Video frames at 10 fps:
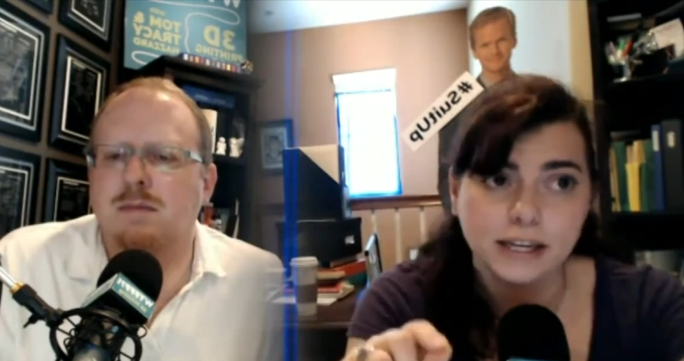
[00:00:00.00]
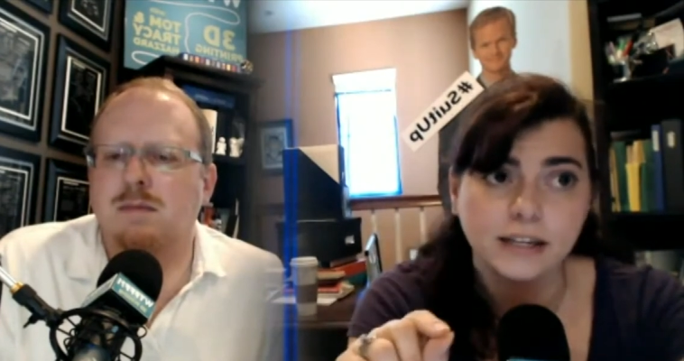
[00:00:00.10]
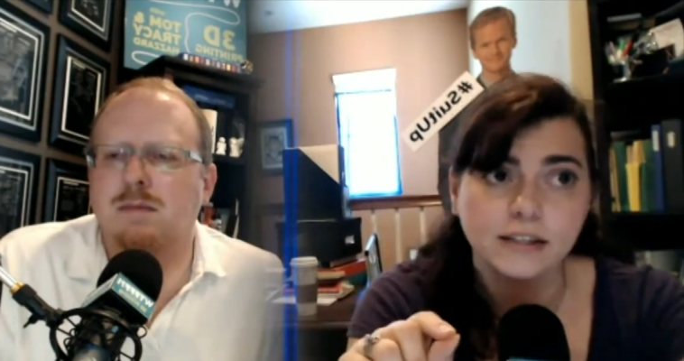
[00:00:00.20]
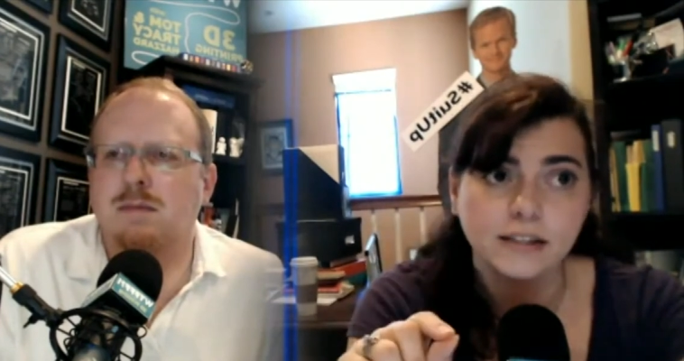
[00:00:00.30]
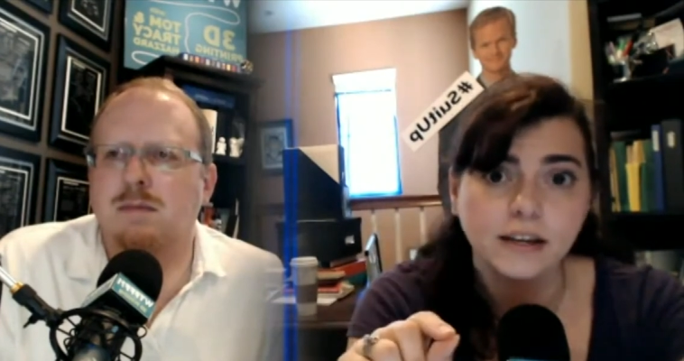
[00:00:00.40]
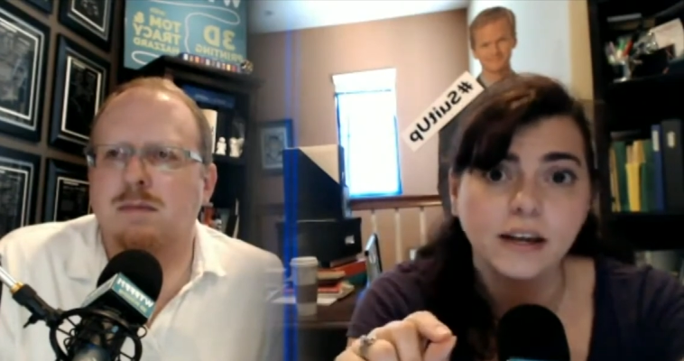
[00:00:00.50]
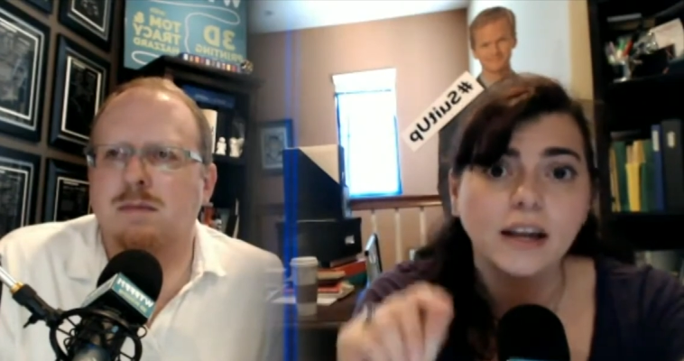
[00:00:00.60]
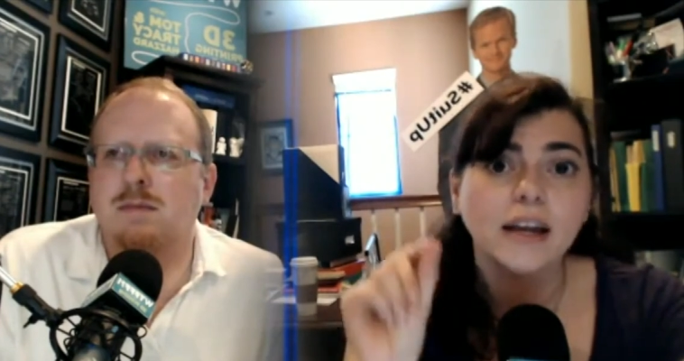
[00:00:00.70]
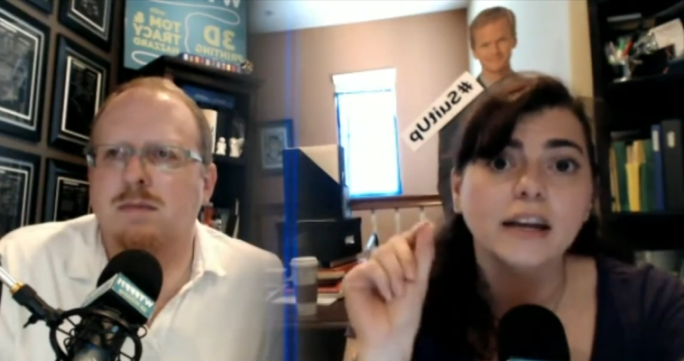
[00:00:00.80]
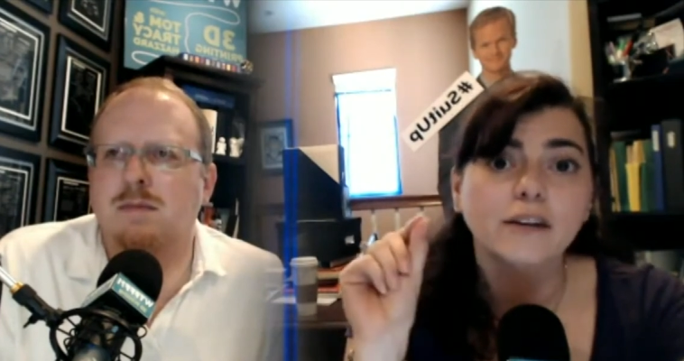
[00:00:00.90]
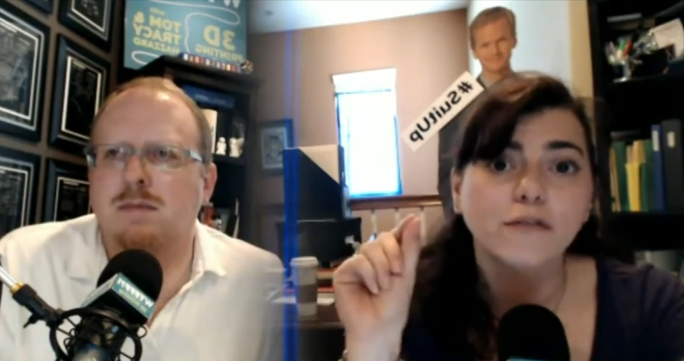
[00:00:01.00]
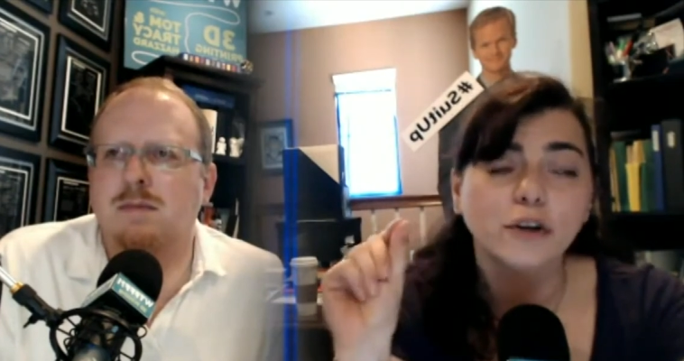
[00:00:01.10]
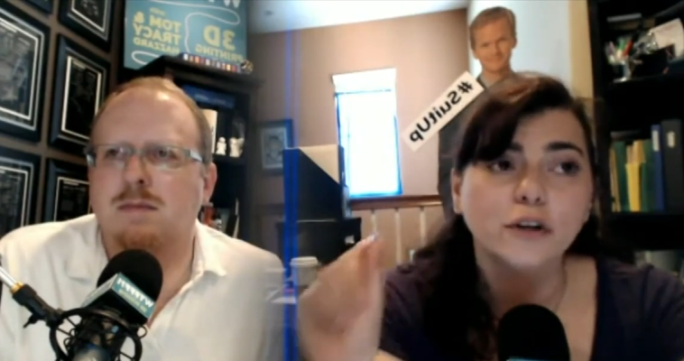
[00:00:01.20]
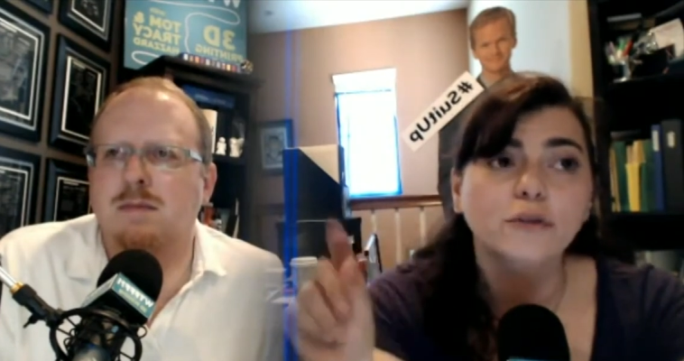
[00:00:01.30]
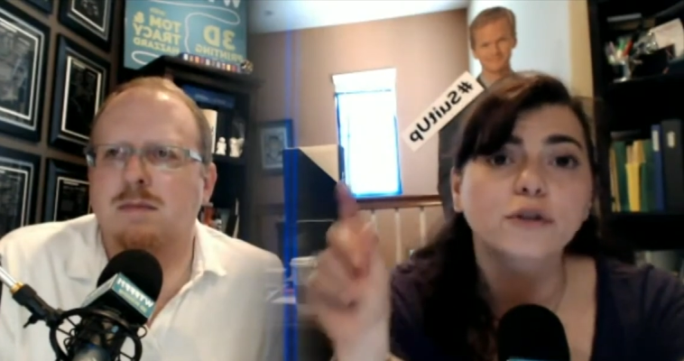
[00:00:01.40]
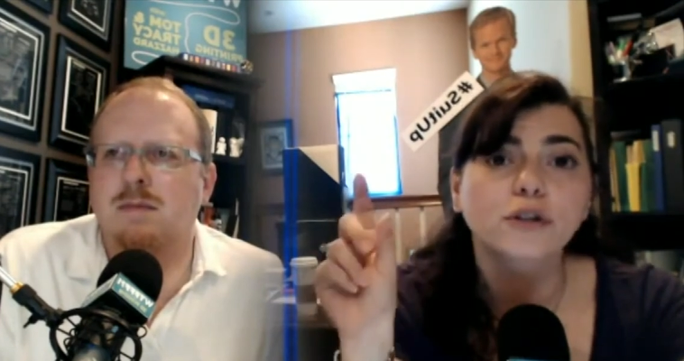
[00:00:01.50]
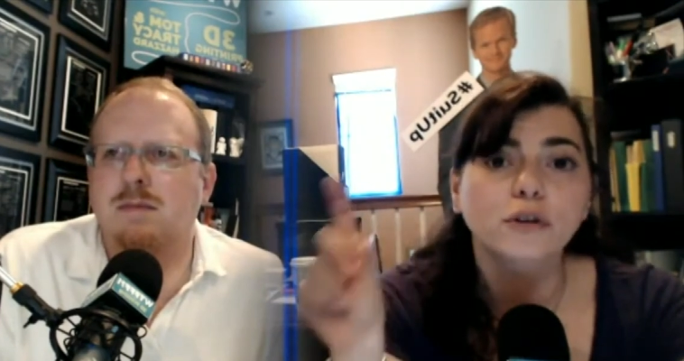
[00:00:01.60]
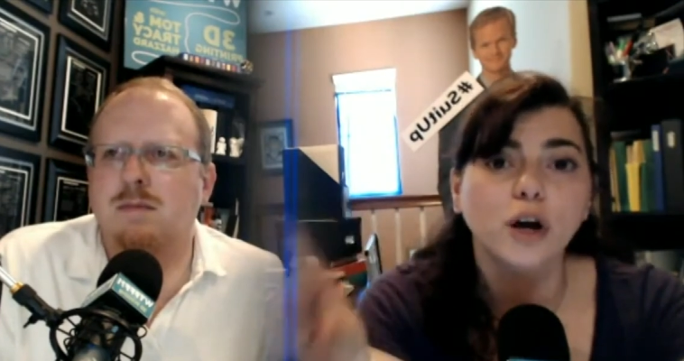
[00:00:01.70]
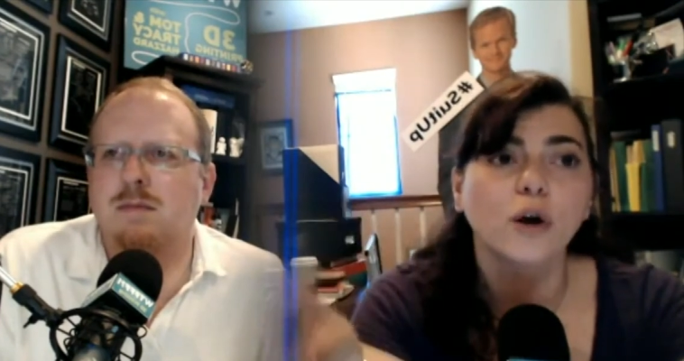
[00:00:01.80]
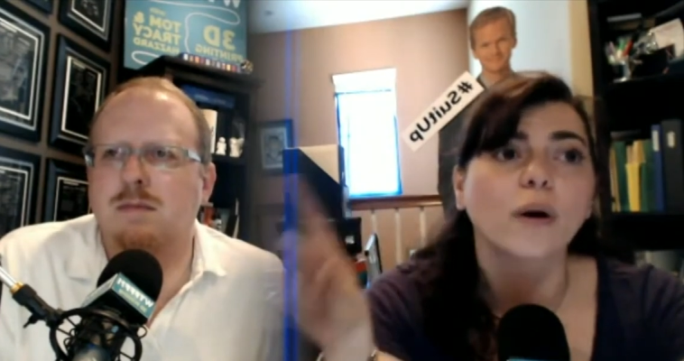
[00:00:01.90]
Speaker 1: this is for you to
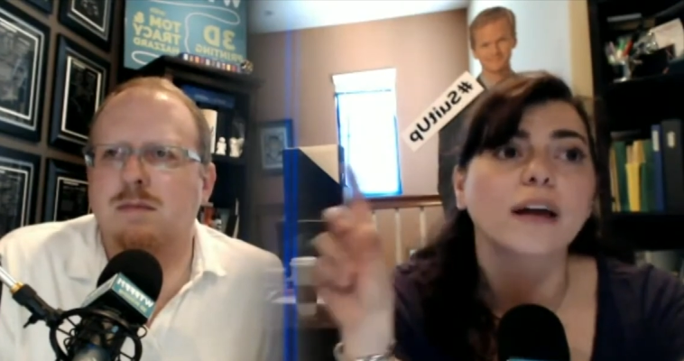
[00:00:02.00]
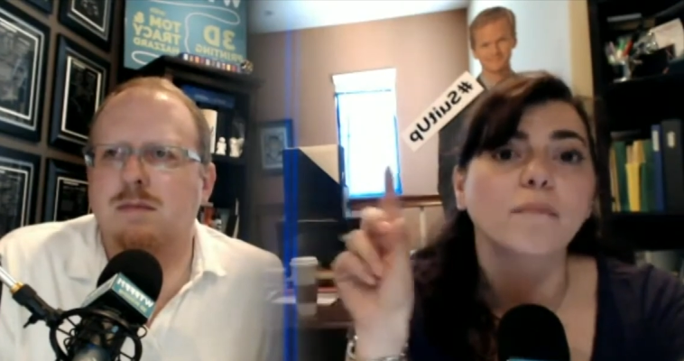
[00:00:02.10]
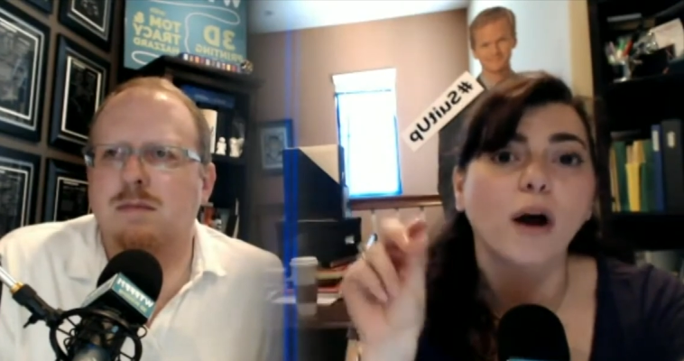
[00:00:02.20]
go and